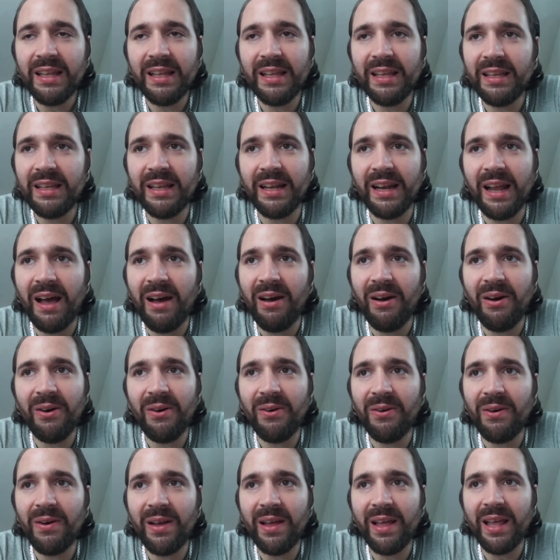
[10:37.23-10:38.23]
you
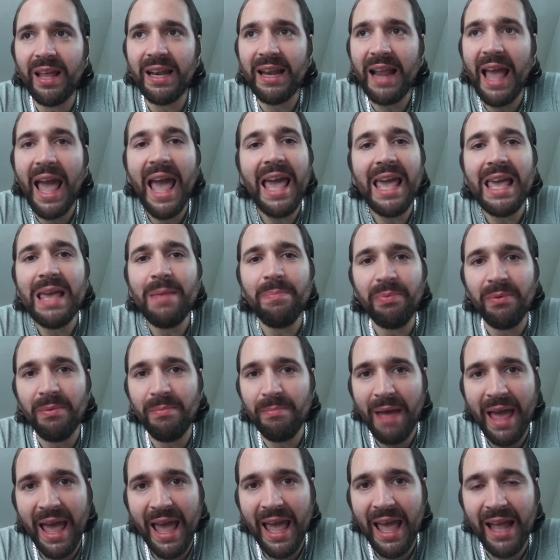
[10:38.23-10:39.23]
know, an ape
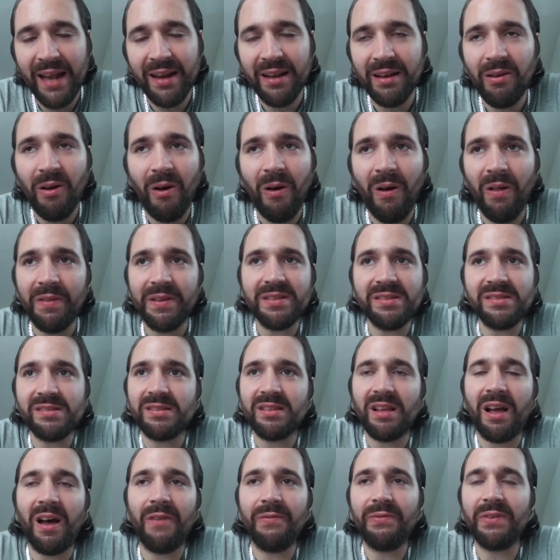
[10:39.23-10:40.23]
man and all this
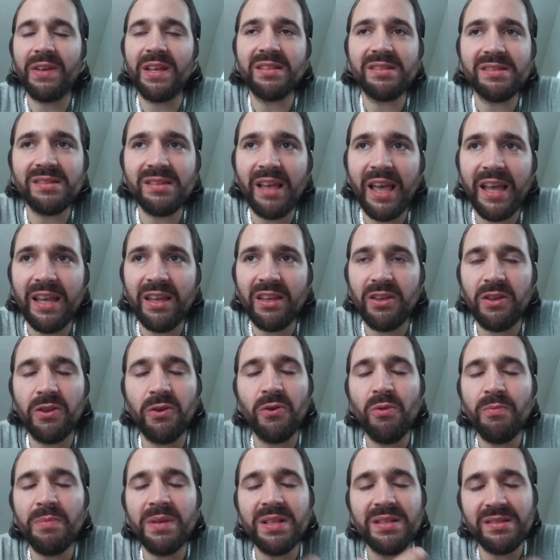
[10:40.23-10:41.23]
stuff. It's like
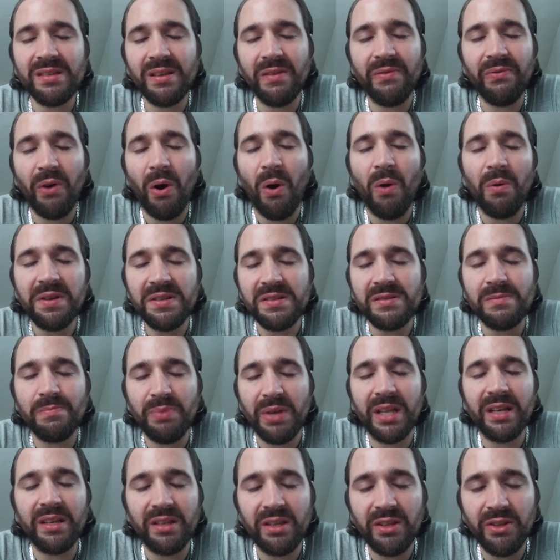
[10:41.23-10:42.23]
humans have always
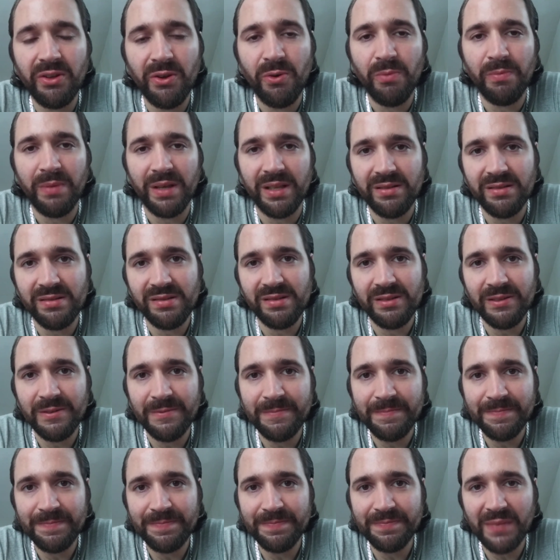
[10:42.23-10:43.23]
been humans
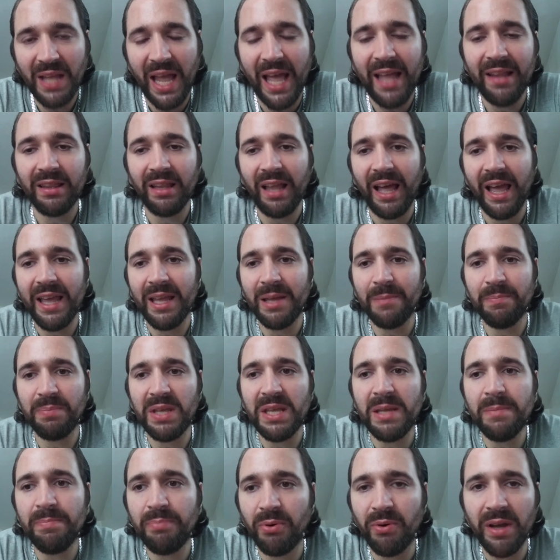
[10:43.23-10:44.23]
and like
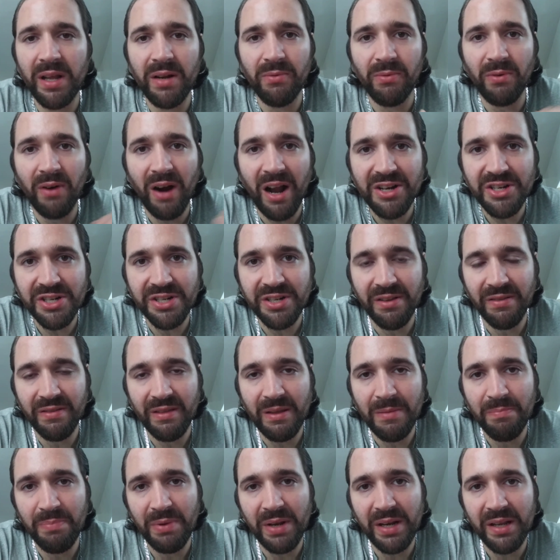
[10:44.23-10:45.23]
people in Russia
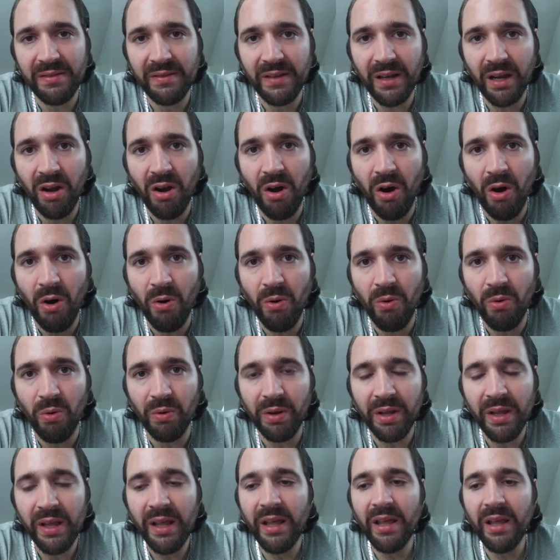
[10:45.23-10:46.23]
that've been in the
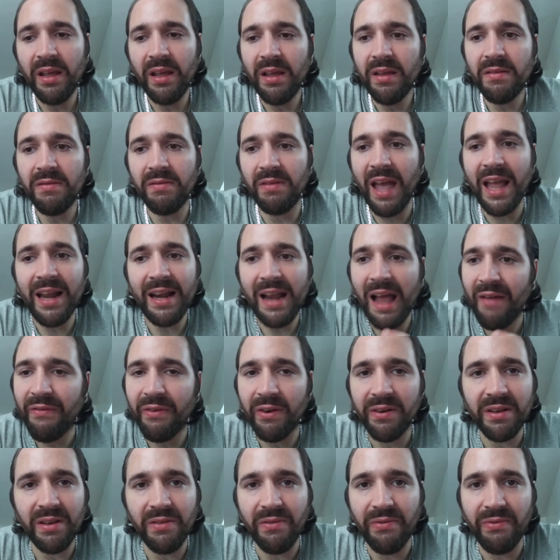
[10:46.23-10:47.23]
cold, they
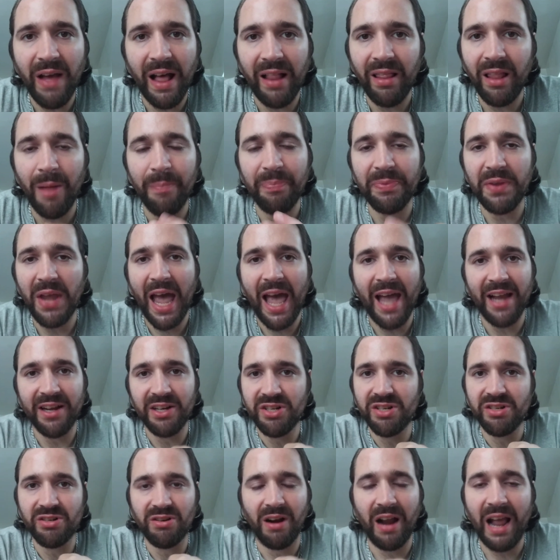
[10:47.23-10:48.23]
never developed
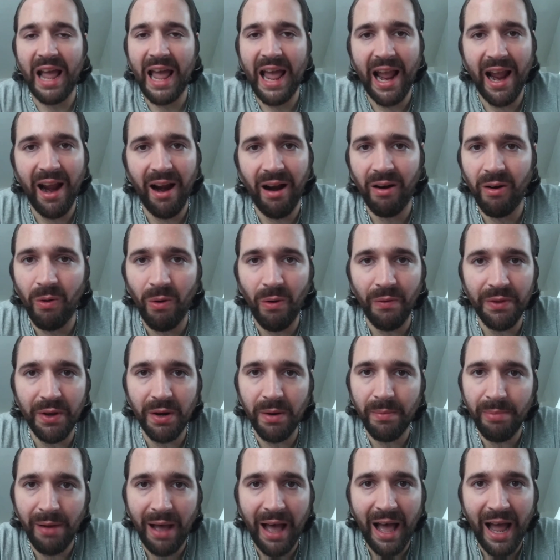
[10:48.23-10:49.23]
extra hair on
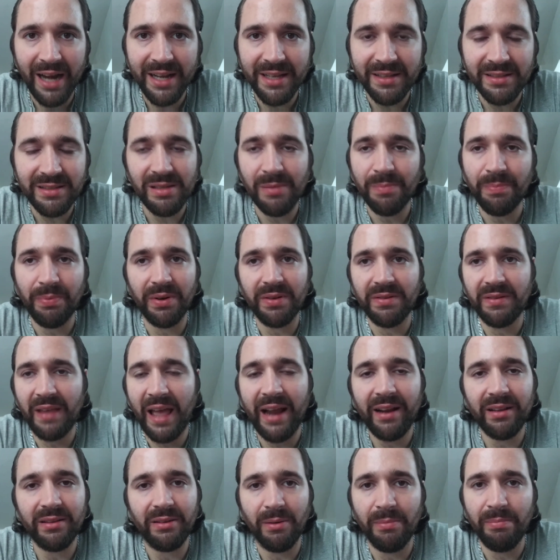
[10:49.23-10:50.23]
their body to
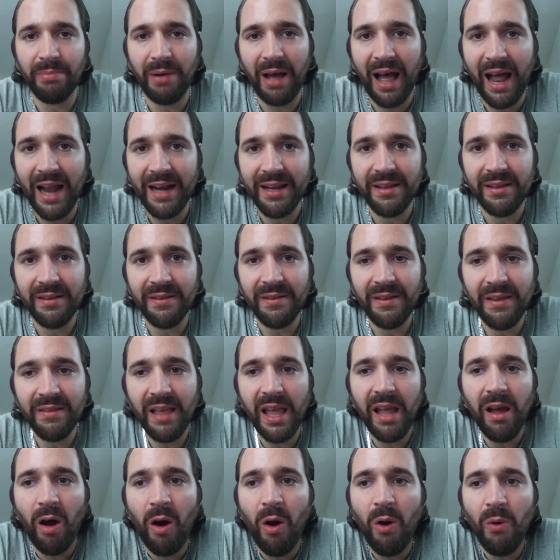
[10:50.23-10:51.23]
protect their body.
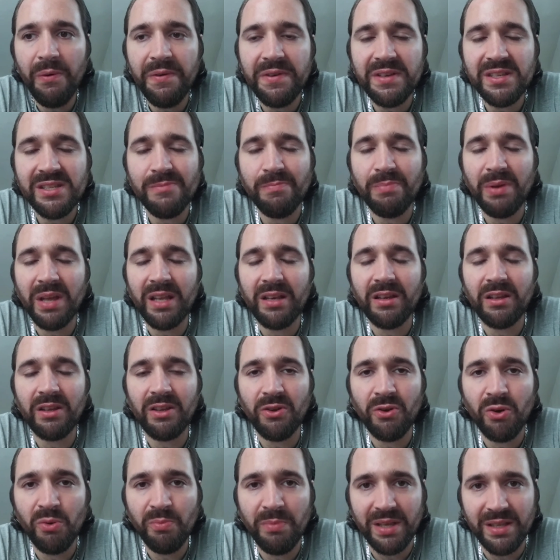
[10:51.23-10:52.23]
They always been
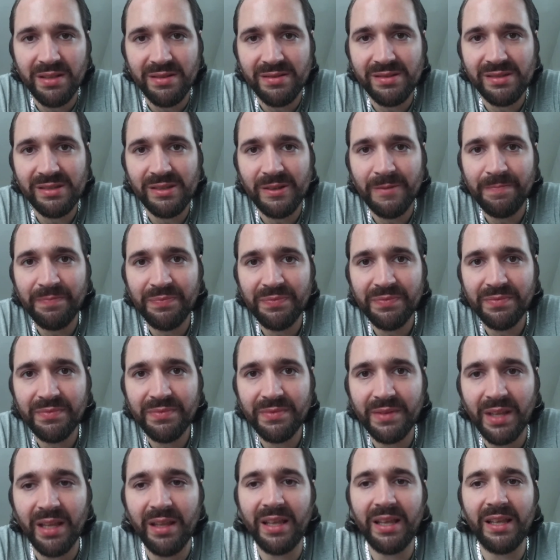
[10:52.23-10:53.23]
humans.
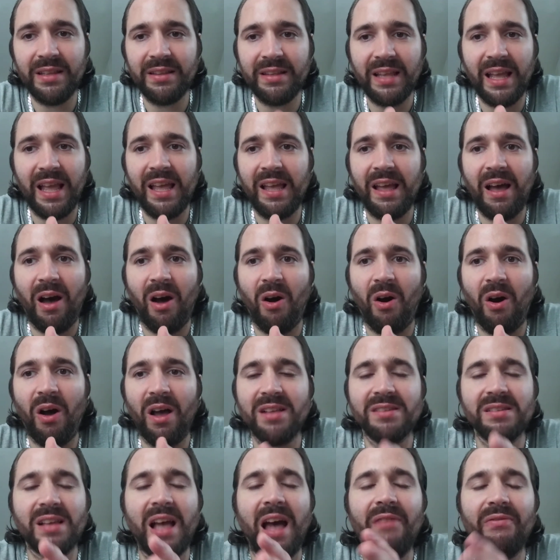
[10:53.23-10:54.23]
They, they
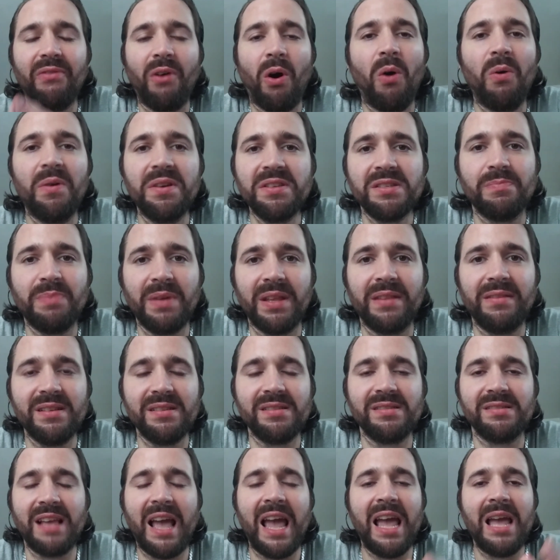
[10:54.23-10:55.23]
has, have always been the
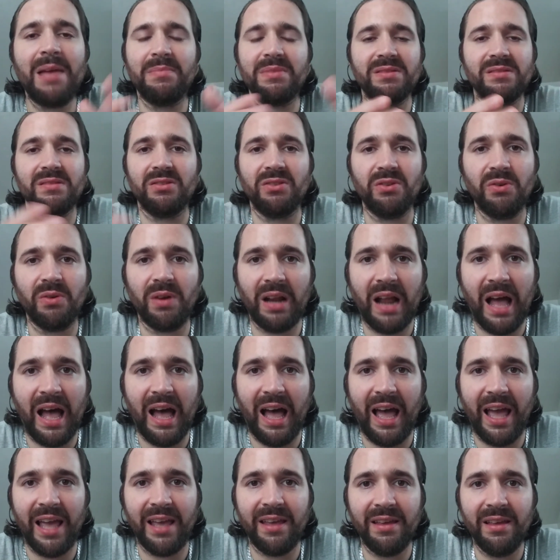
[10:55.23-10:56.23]
same as you and
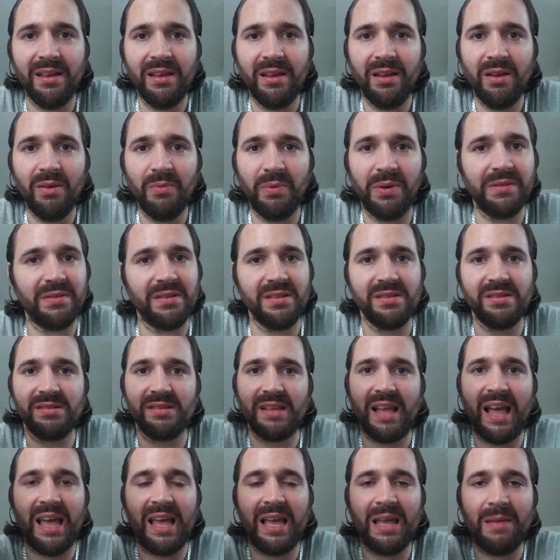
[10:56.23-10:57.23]
I, with the
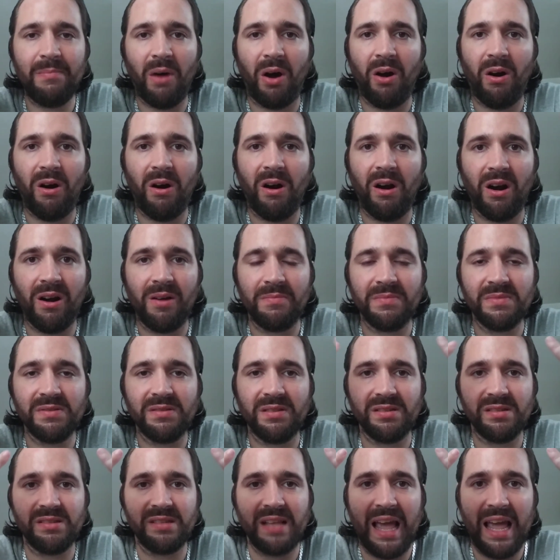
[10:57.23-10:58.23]
same arms,
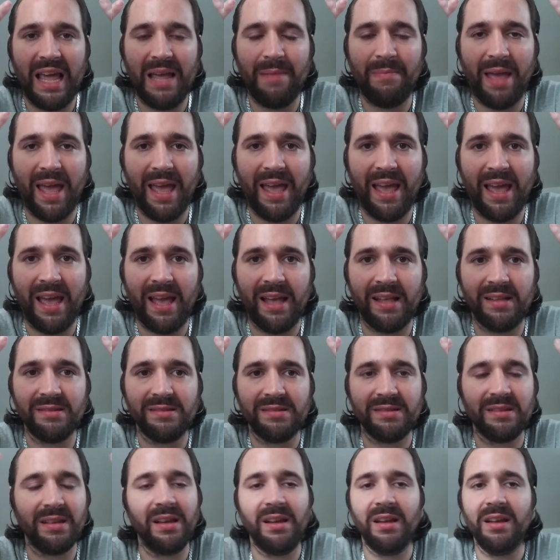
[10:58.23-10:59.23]
the same
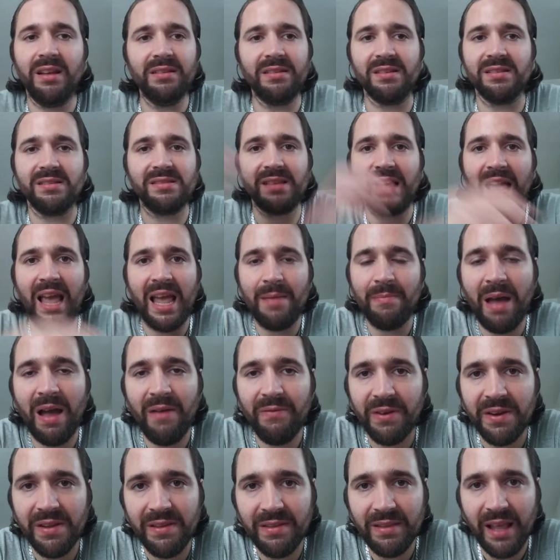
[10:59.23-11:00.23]
hands, the same
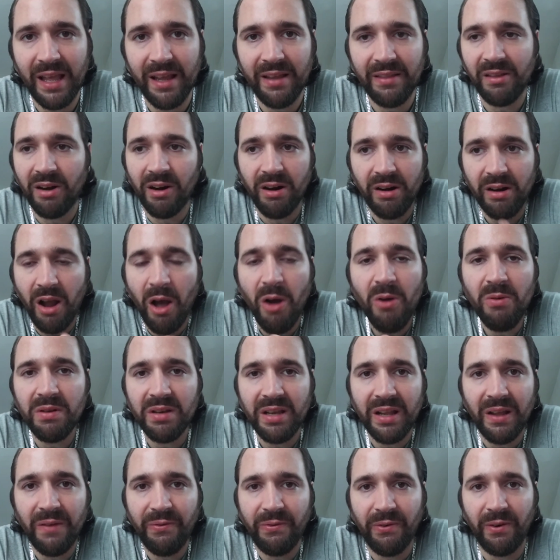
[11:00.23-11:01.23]
everything. They're no
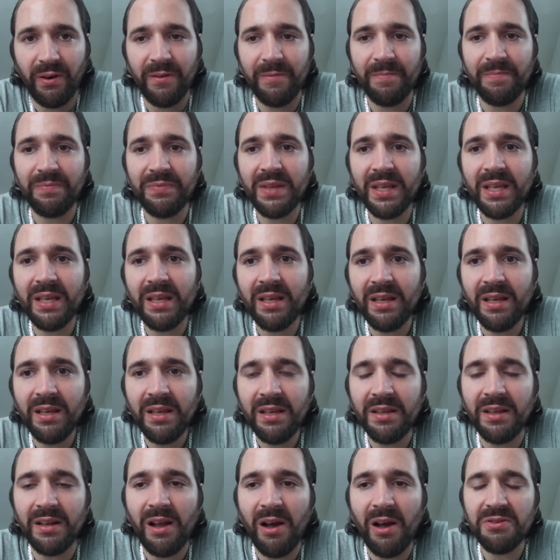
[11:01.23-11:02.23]
different.
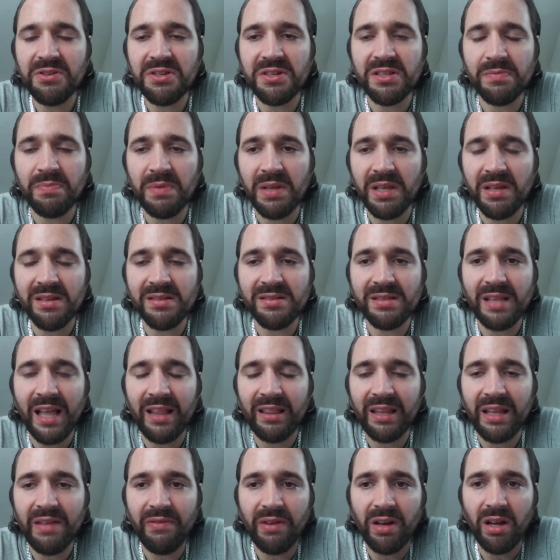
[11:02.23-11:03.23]
You just because they
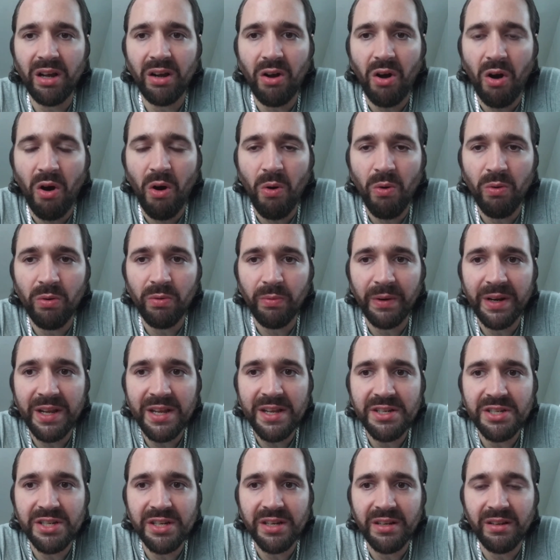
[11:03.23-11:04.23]
live in a cold
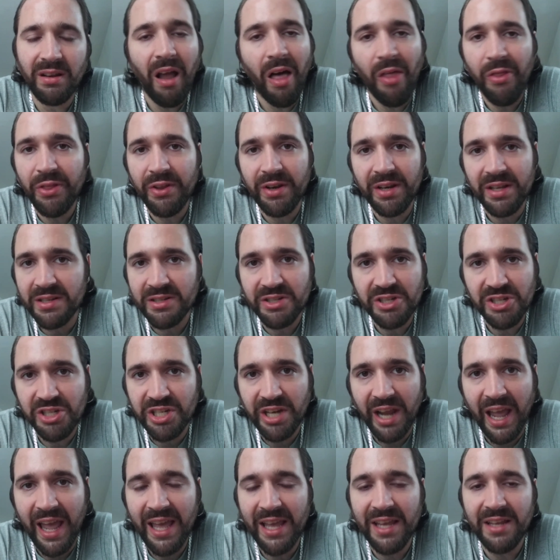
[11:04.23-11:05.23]
region, nothing has
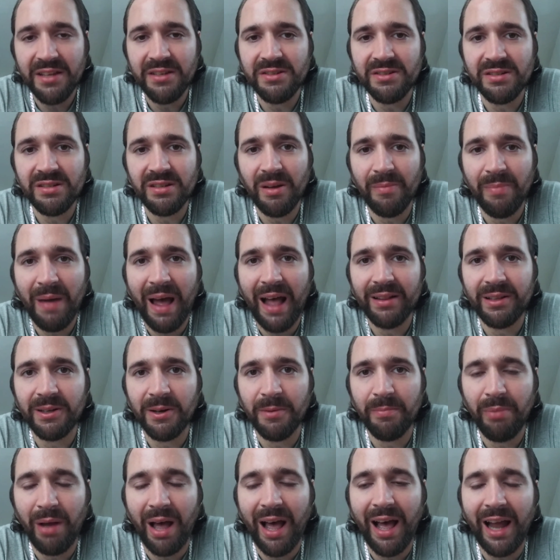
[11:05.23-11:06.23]
changed about
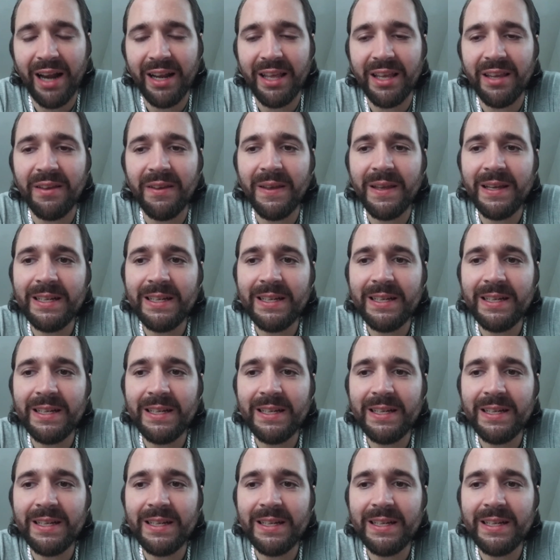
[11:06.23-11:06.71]
their body.